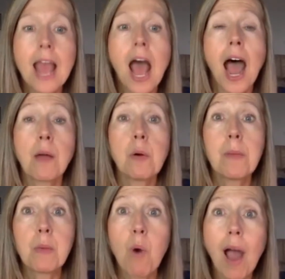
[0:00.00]
I will be
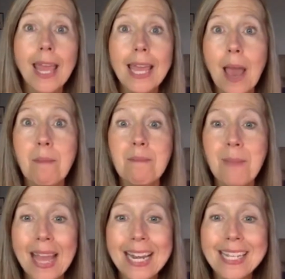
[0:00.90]
walking up
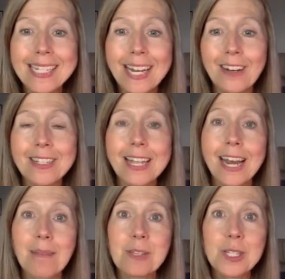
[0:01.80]
many stairs, and
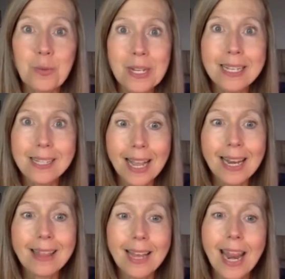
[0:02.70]
I'm so
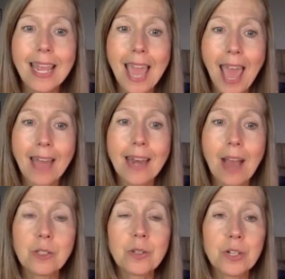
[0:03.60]
excited that I can now.
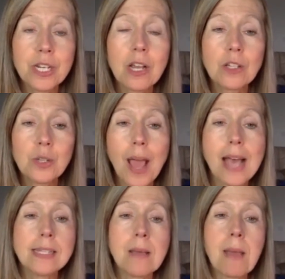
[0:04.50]
So she also
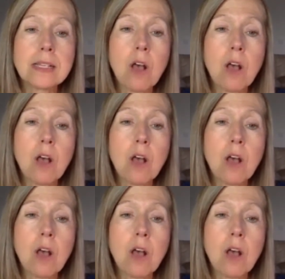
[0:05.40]
has MS.